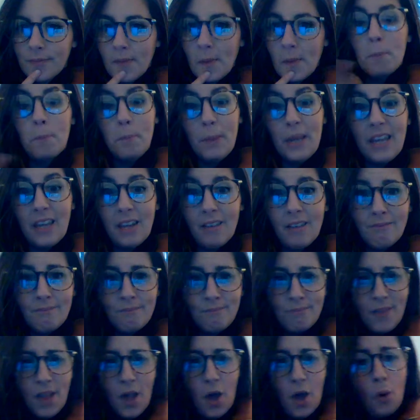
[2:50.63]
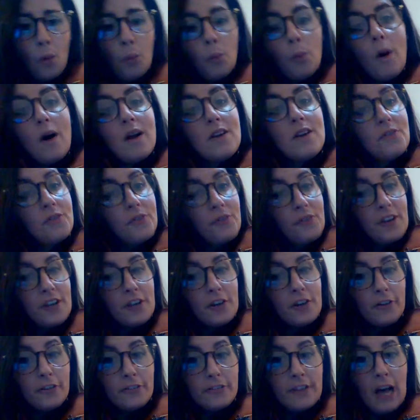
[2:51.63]
B. One finger
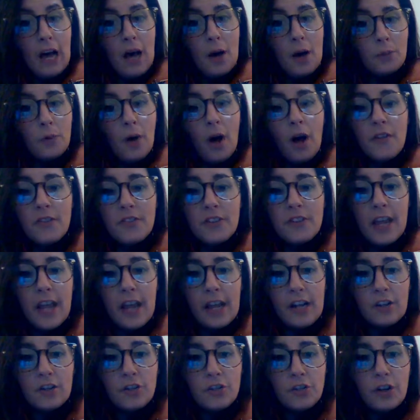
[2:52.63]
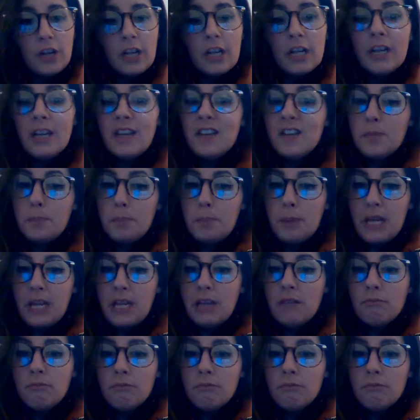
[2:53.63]
down on the A string is B.